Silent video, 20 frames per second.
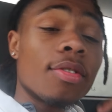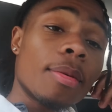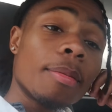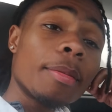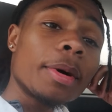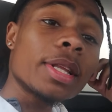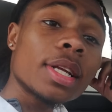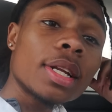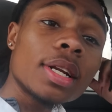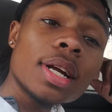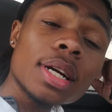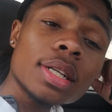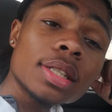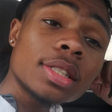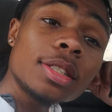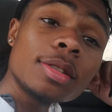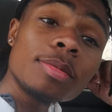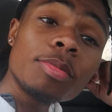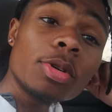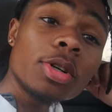I'm about to knock
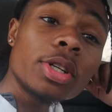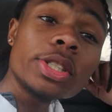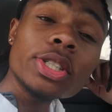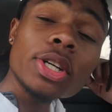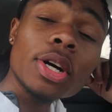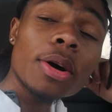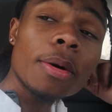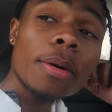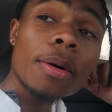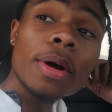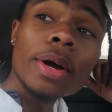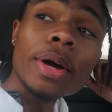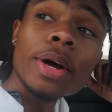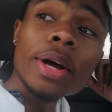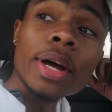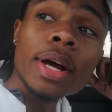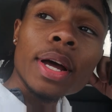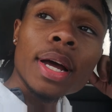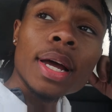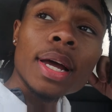these boys out,
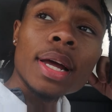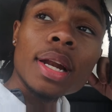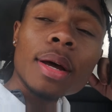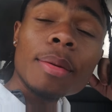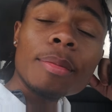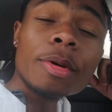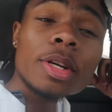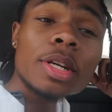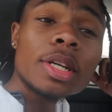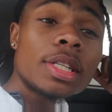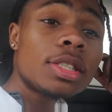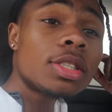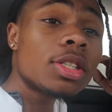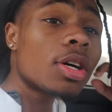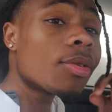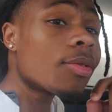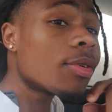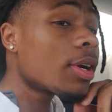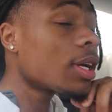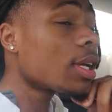and I'm gonna hit
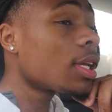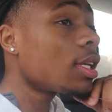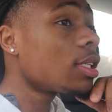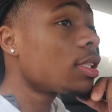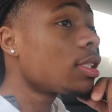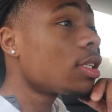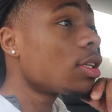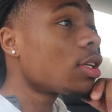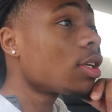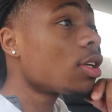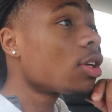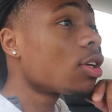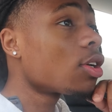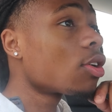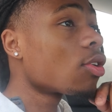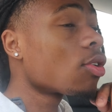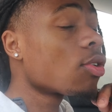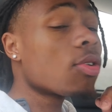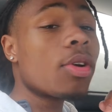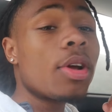y'all when I get to the
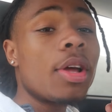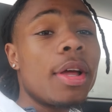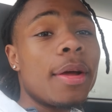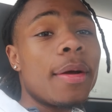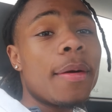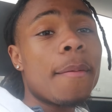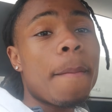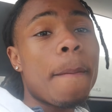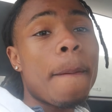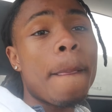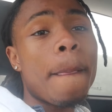crib.